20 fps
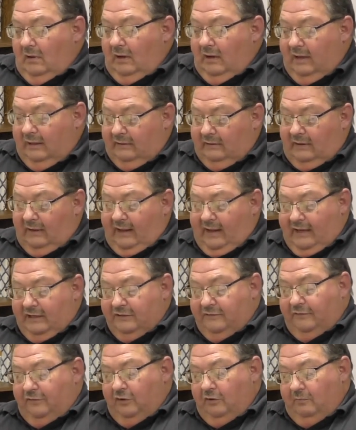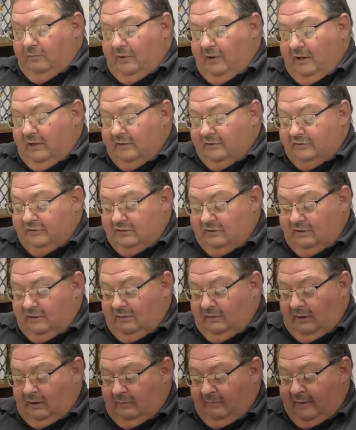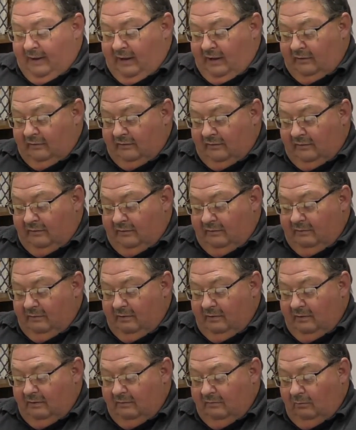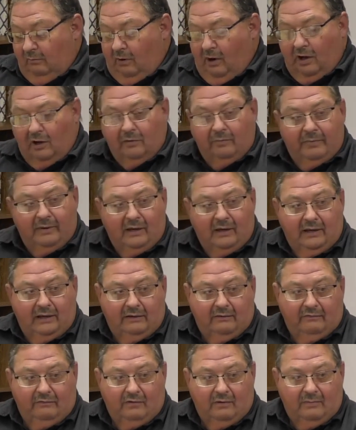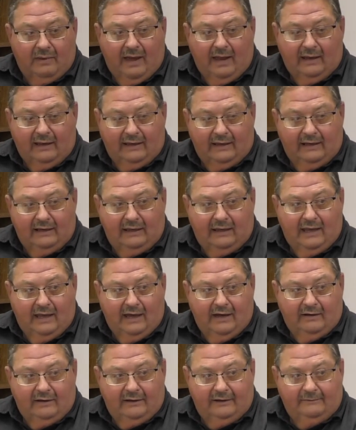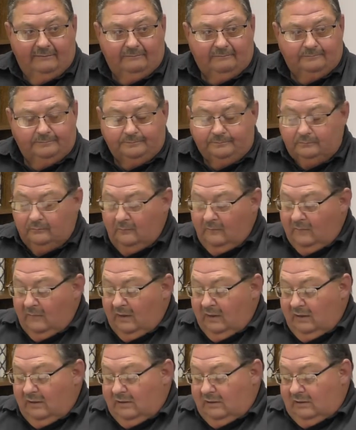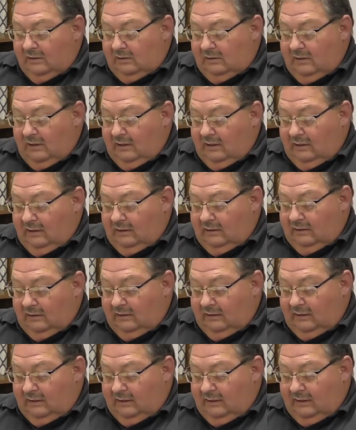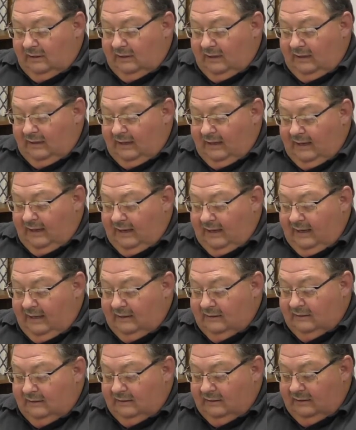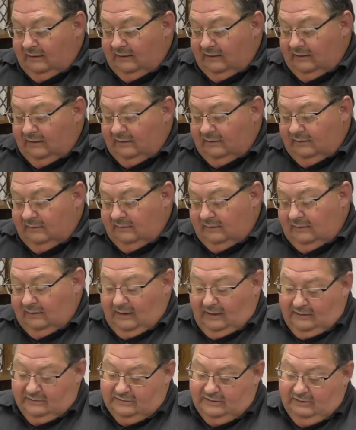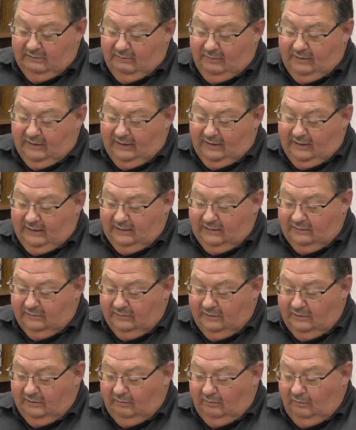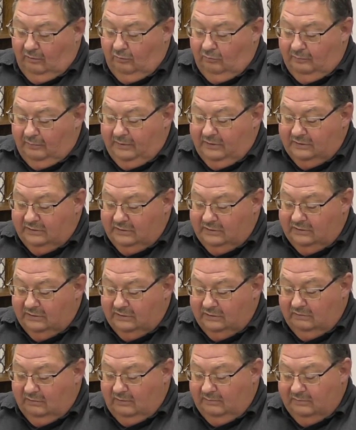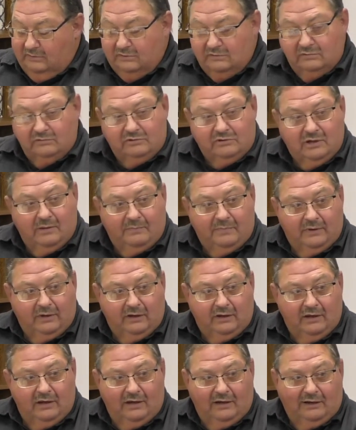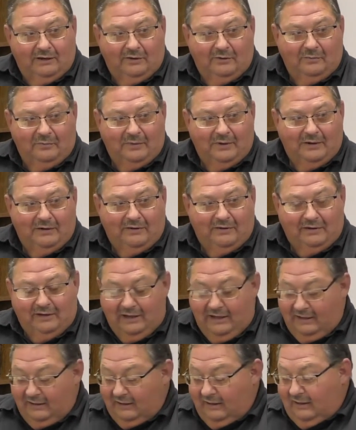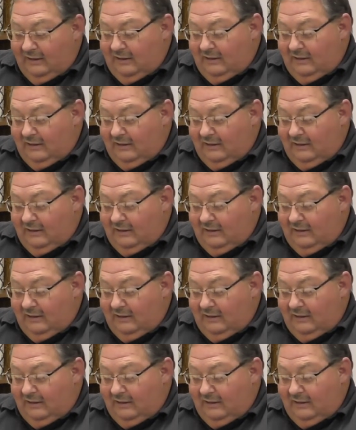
in the last few months about the water billing from Allegheny County, and that they had the, and I see Wendy had this under old business, so I'm just jumping the gun a little bit on that.